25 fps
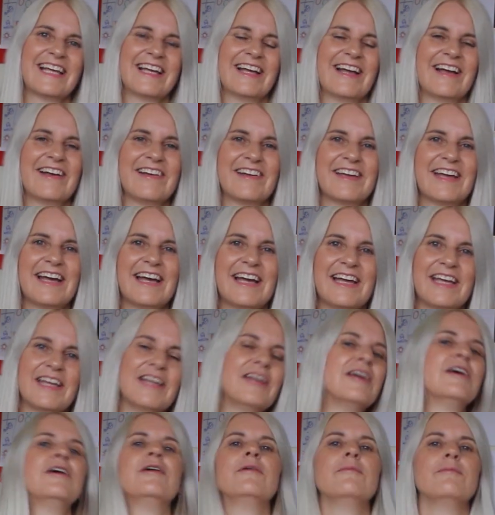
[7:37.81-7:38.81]
Okay,
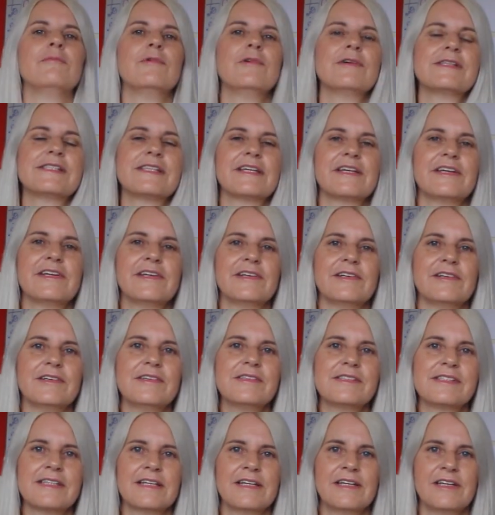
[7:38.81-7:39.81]
boys and
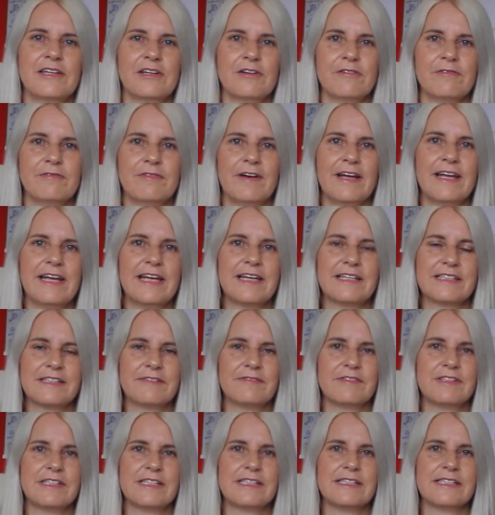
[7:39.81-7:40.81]
girls, your fun
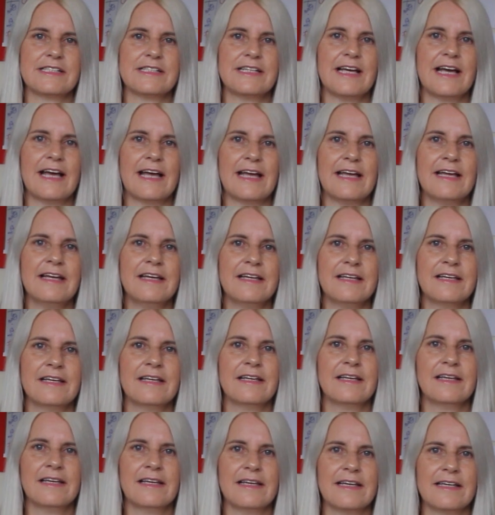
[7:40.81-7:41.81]
activity today
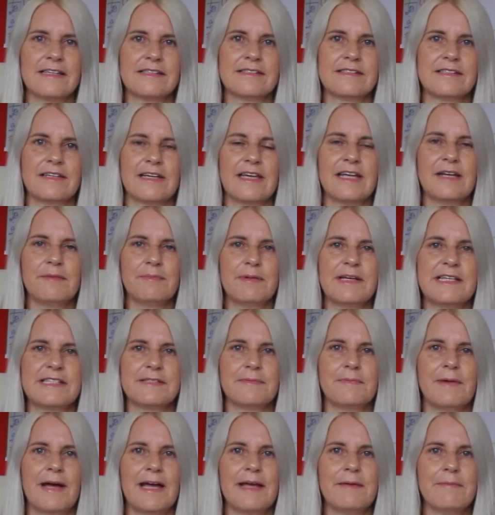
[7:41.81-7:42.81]
is to get a piece of
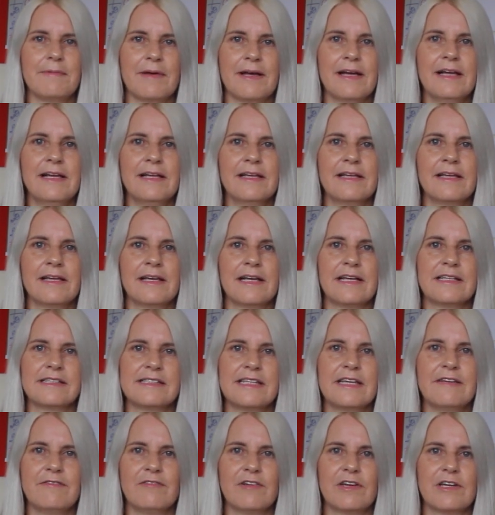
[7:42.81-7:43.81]
paper and
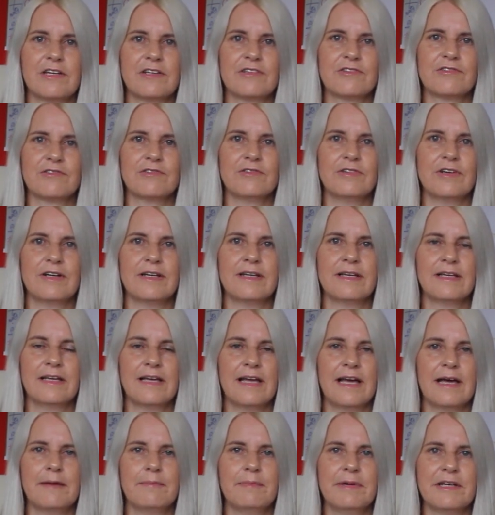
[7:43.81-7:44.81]
see if you can draw
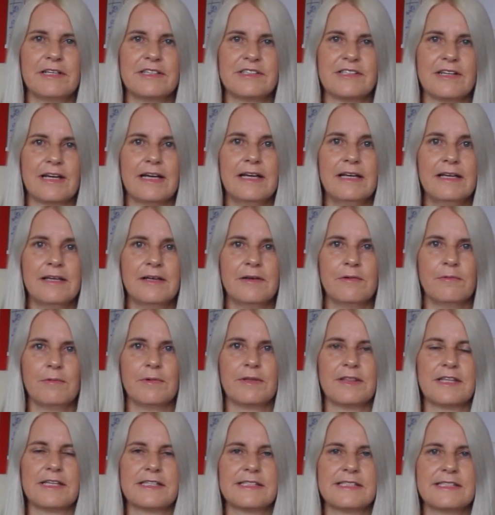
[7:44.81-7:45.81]
a picture with
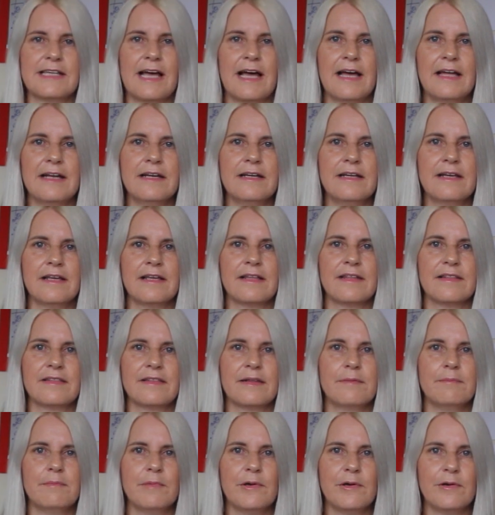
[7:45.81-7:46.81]
the sun,
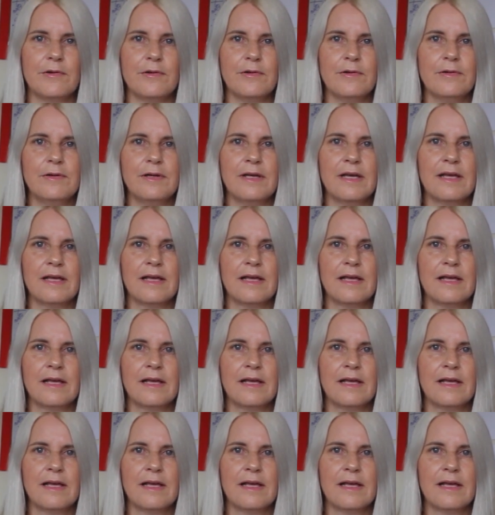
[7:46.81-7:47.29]
the moon